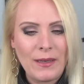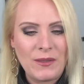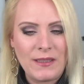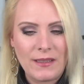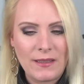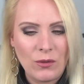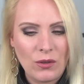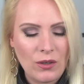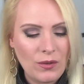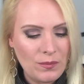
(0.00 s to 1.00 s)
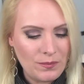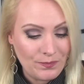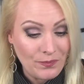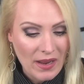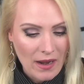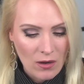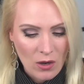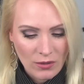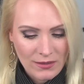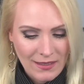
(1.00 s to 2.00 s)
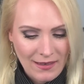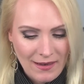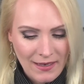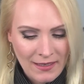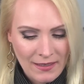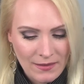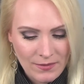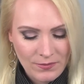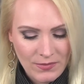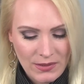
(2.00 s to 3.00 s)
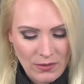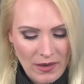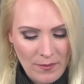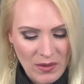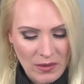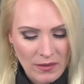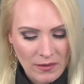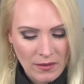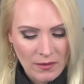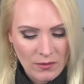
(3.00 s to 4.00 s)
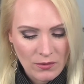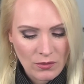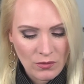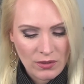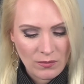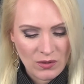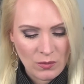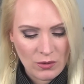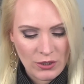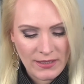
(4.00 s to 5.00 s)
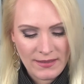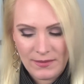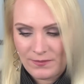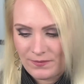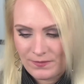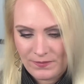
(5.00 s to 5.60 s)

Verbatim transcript: three lipsticks look a lot alike. So let me do some swatches.